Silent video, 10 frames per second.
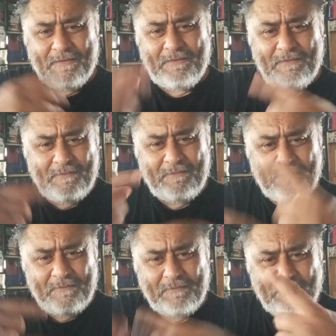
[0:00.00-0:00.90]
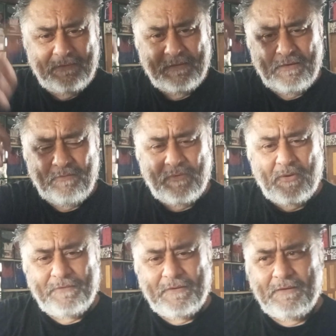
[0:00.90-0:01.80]
and then it
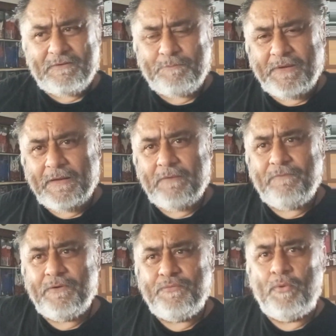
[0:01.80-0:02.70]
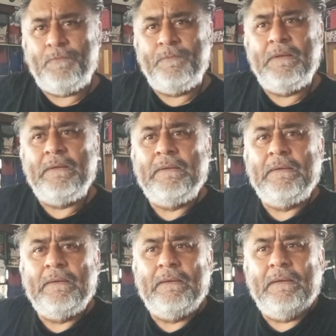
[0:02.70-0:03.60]
evolved and it spun out of control.
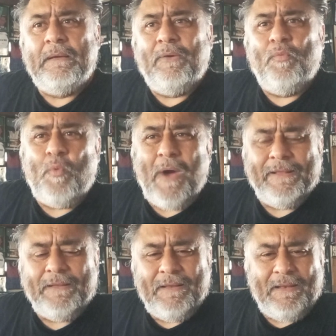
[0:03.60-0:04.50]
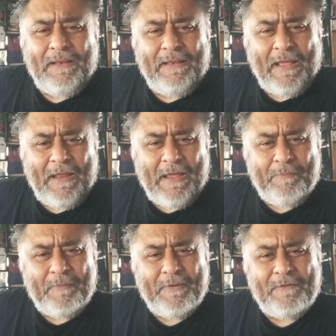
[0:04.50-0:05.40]
Why did that
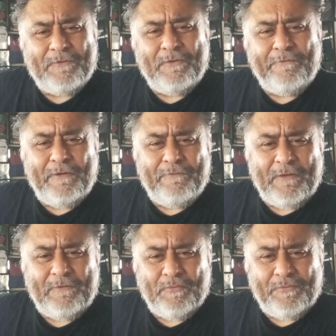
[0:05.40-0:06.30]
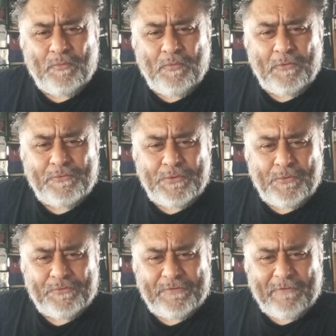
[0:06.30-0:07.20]
happen? Because in the 50s, it was a World
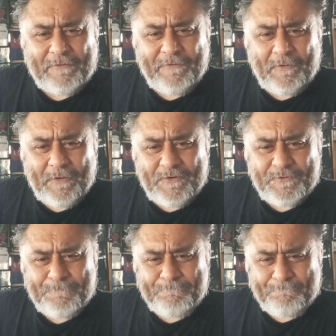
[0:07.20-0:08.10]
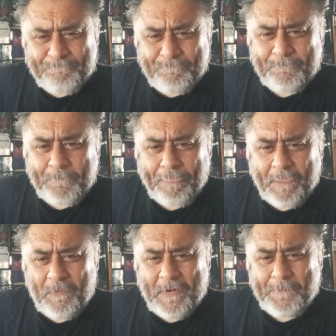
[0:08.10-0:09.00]
Judo Savat Federation,
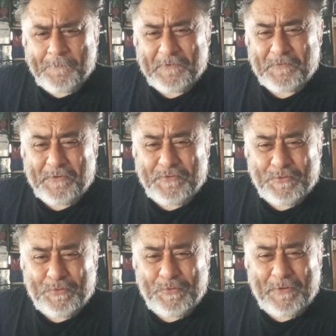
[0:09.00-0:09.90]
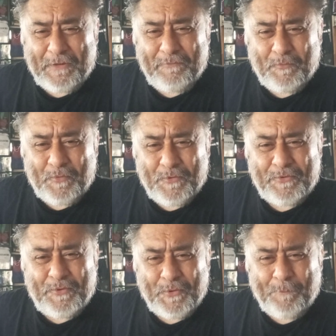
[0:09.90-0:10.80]
right? That's why in Judo you have the
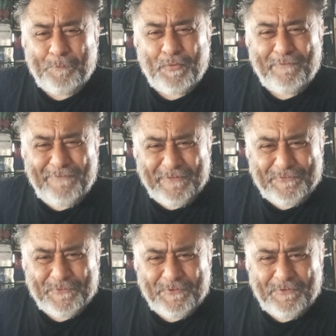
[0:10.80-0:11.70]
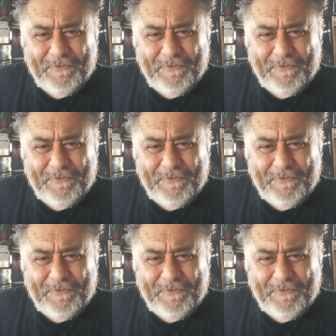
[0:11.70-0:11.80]
term professor,